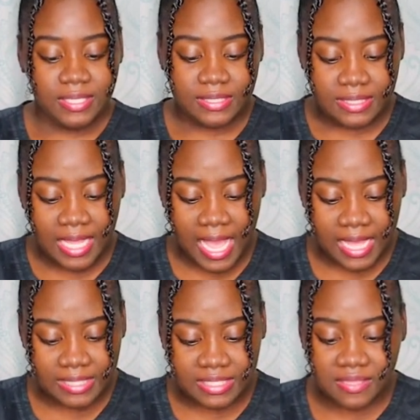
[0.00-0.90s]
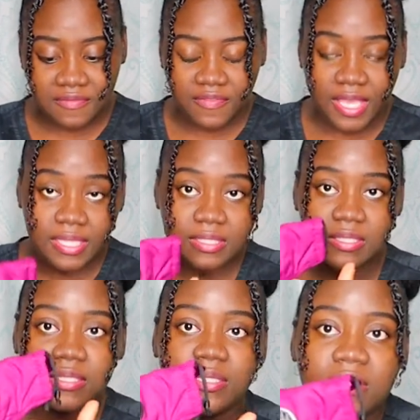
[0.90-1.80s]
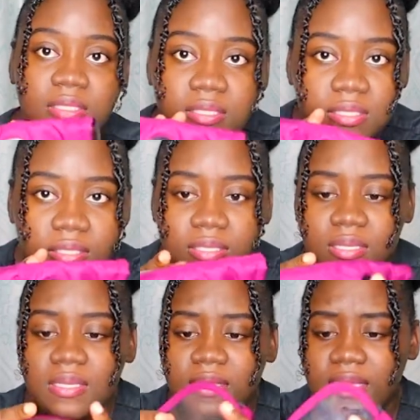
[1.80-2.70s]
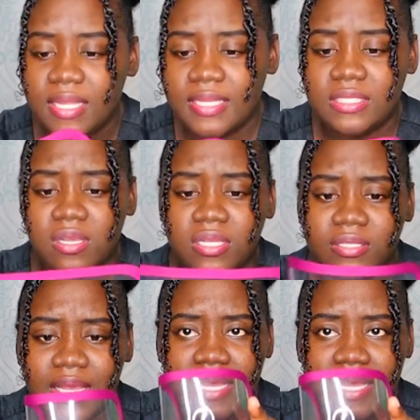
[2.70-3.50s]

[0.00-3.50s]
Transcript: it has the vents and it also